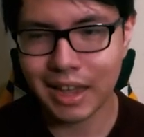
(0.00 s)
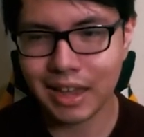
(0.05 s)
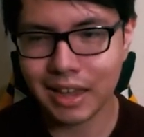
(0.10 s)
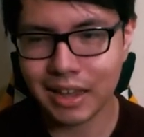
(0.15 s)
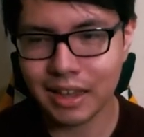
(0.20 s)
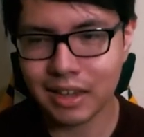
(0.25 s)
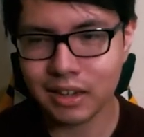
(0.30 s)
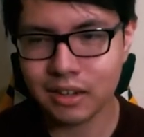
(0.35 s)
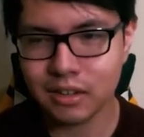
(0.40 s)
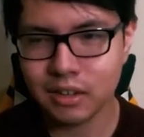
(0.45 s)

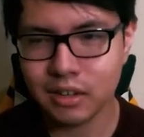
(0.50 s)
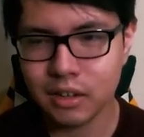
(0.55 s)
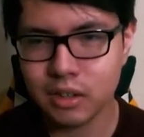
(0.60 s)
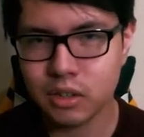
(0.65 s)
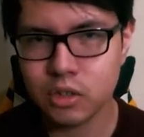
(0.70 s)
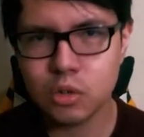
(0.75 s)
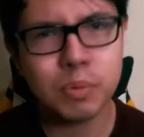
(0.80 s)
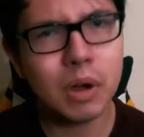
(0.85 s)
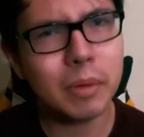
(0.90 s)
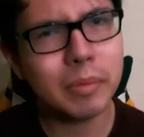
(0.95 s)
And
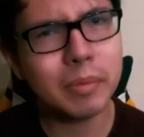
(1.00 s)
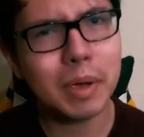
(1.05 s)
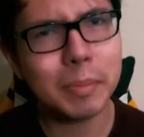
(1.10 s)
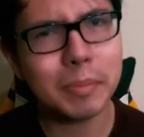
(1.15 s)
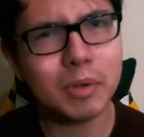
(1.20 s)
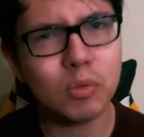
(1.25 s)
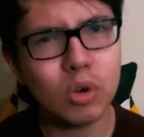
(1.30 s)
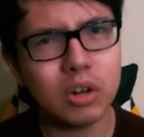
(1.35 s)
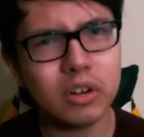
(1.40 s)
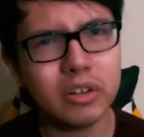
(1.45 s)
you probably
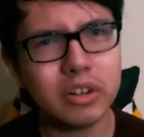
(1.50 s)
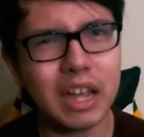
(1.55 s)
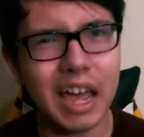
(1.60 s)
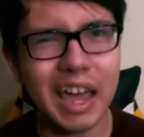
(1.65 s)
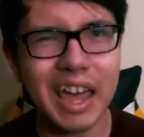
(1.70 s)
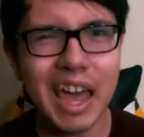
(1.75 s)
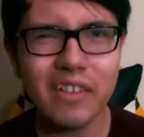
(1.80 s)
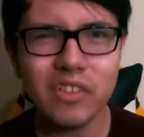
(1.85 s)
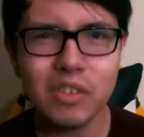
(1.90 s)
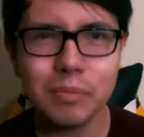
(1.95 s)
might be
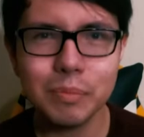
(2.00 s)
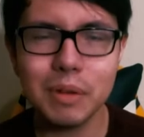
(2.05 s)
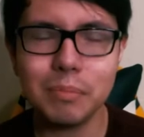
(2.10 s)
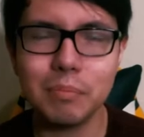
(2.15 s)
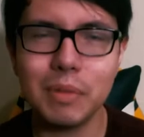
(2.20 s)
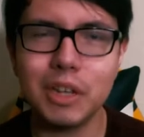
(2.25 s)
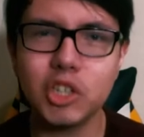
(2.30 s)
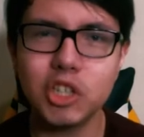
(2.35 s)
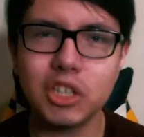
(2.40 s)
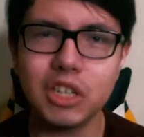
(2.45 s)
wondering, I haven't
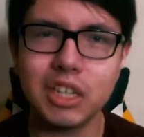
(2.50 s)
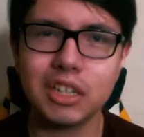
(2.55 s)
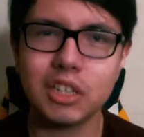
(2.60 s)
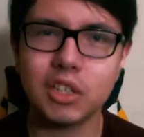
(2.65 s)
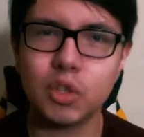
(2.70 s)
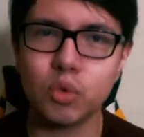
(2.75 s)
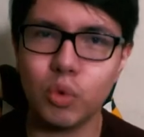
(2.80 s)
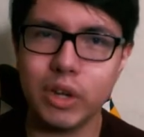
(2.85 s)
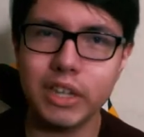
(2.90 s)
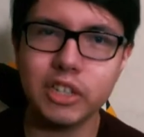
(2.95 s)
been
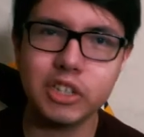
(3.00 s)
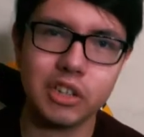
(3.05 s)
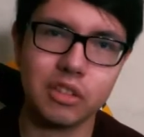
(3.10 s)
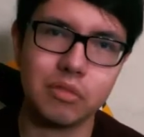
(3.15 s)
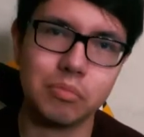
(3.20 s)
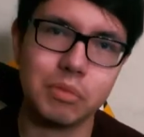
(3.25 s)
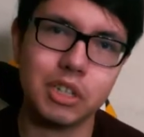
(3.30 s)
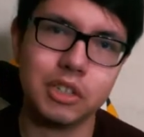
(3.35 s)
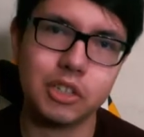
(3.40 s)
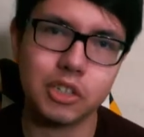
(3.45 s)
mentioning
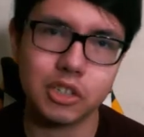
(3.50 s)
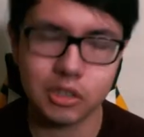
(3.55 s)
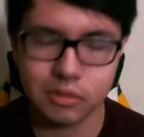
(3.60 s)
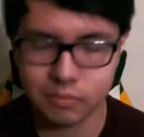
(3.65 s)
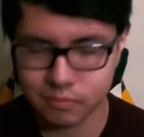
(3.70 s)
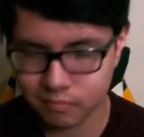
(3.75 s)
Twitch as much.